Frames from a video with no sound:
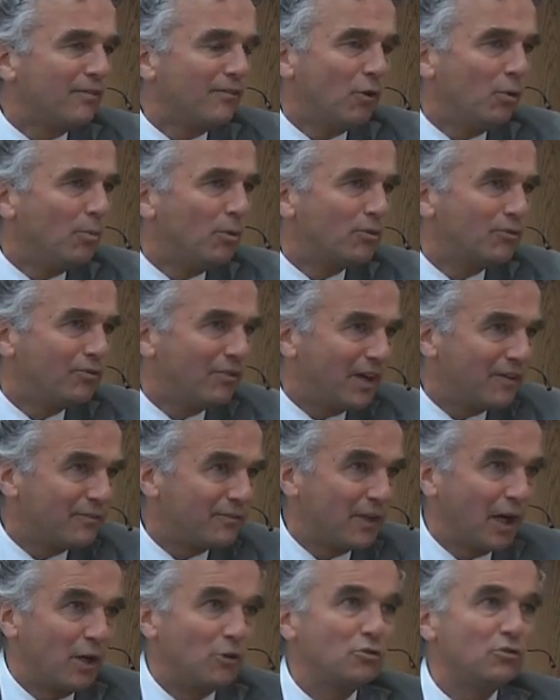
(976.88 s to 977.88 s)
we have almost
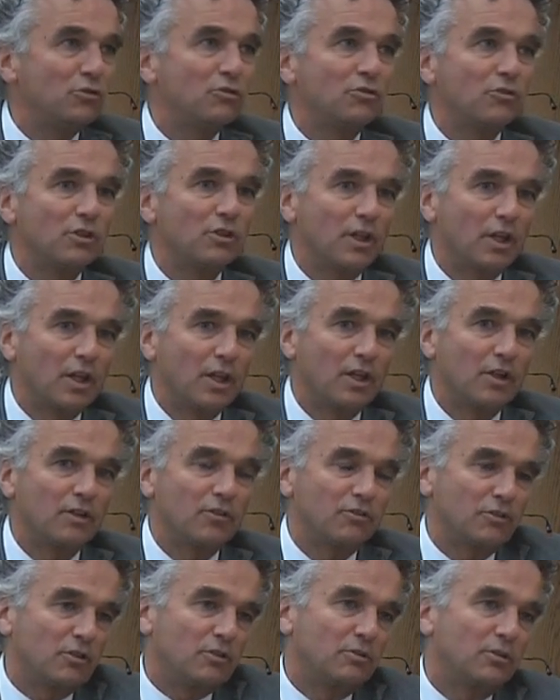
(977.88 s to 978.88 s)
five thousand.
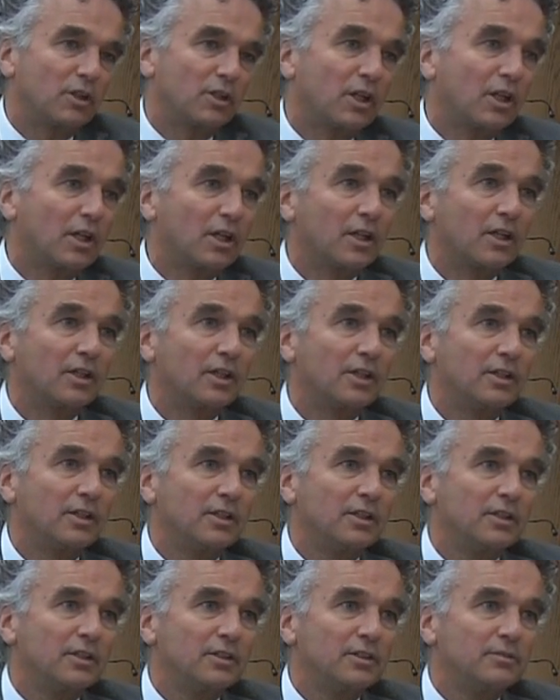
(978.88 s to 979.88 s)
Uh, so. Uh,
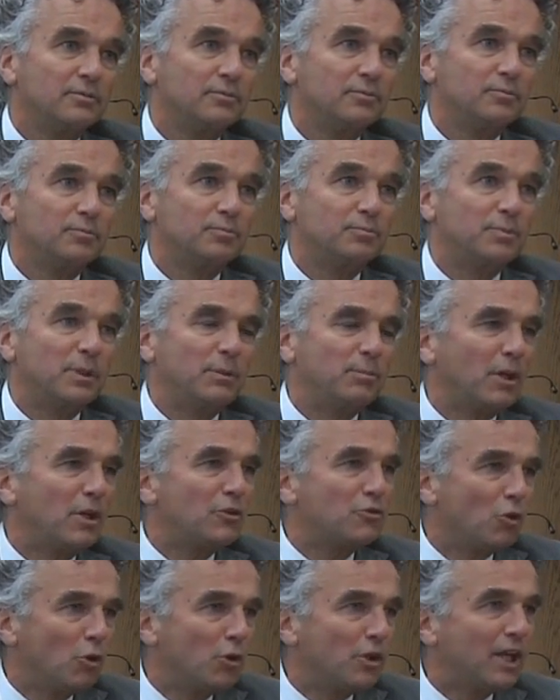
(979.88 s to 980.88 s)

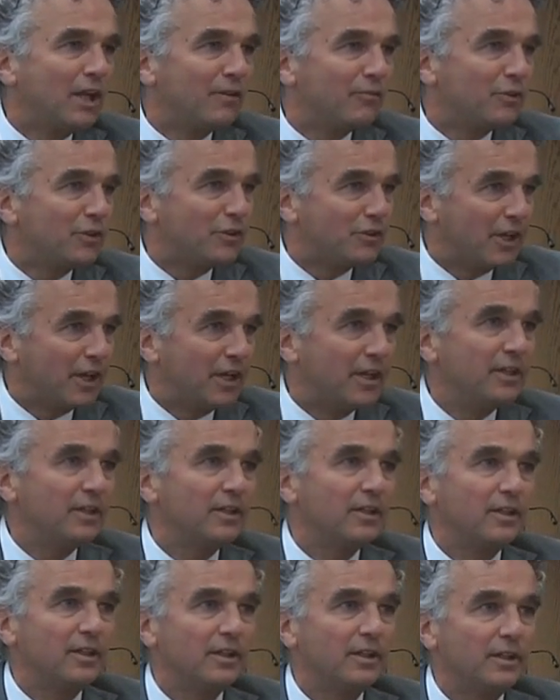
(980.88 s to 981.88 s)
People are joining every
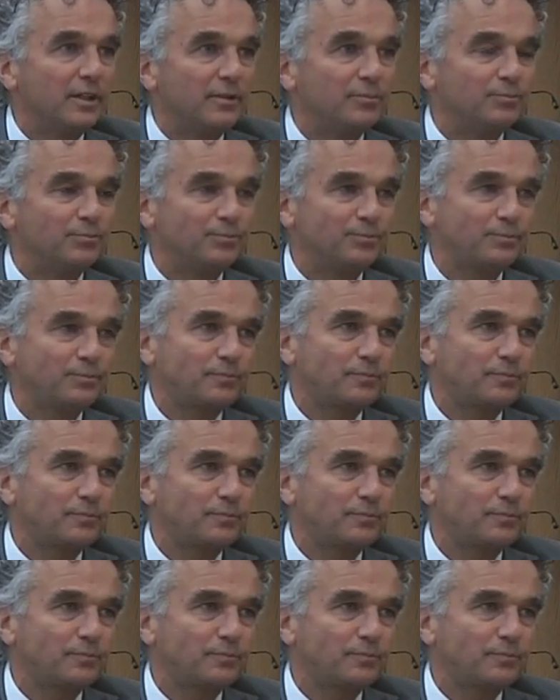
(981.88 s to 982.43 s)
day. Um.